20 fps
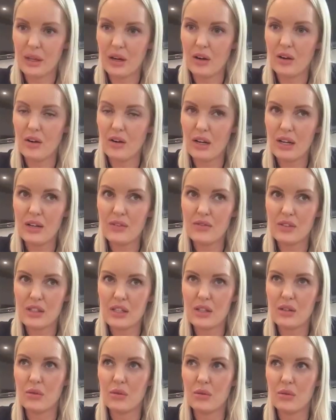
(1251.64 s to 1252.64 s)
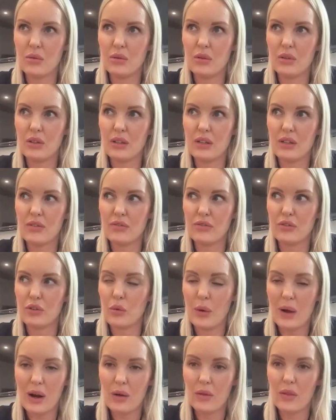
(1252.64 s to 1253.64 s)
I have still,
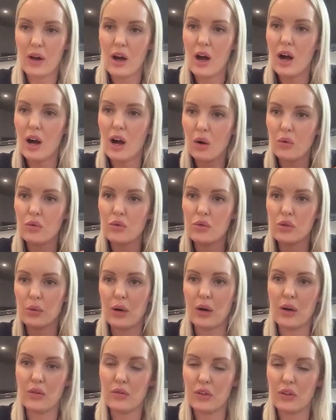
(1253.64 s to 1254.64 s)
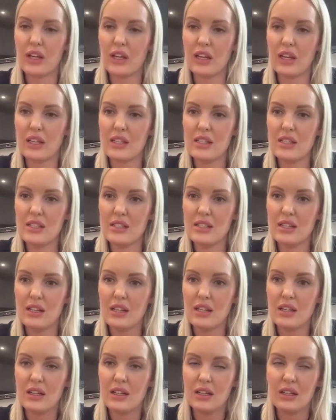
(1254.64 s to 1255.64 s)
throughout the whole 12 years,
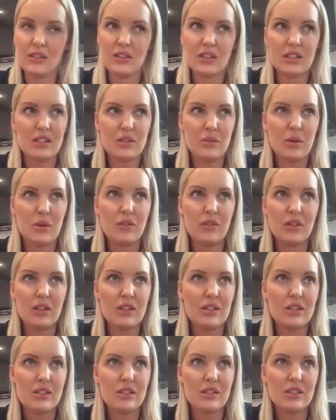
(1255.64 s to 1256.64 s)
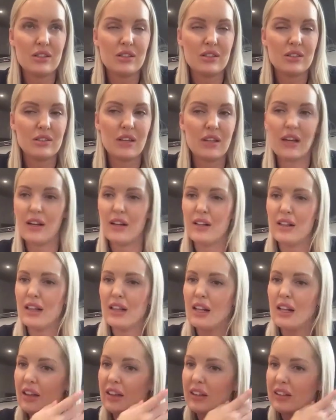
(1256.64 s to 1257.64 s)
is it 12 years? Yeah, I
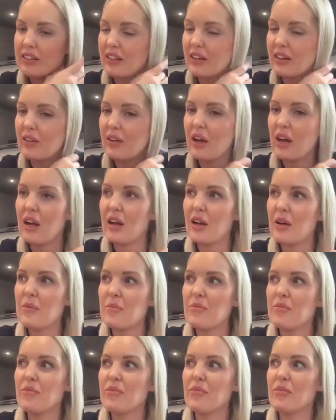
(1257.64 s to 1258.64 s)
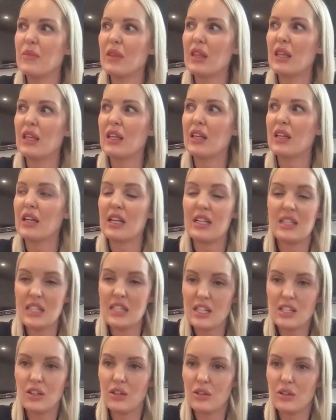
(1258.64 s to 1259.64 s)
think so.
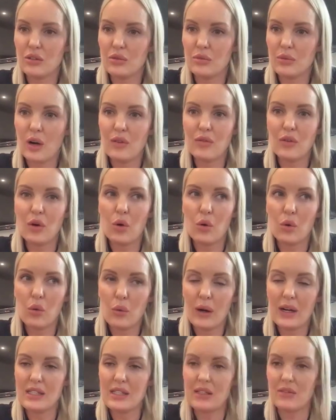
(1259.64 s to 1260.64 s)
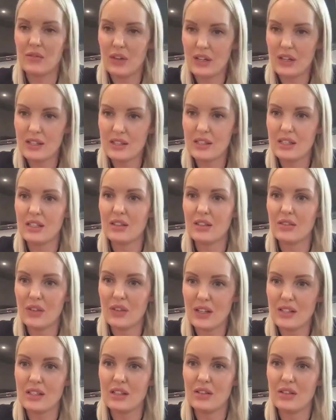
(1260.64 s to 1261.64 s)
Continued. I've always invested
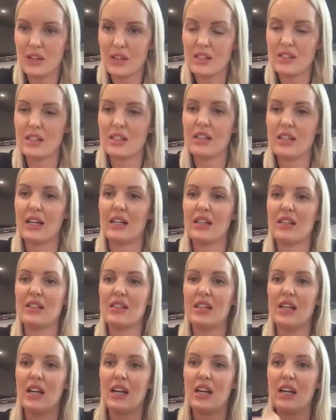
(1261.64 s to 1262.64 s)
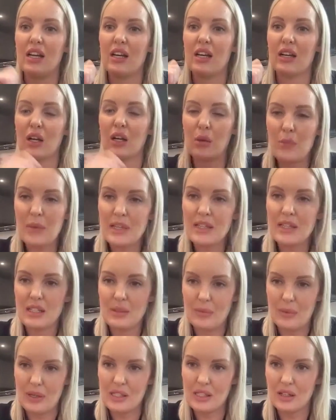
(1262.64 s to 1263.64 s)
and
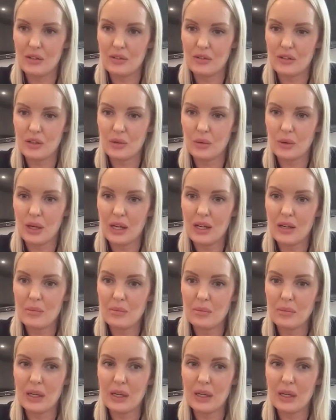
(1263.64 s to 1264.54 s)
committed myself to it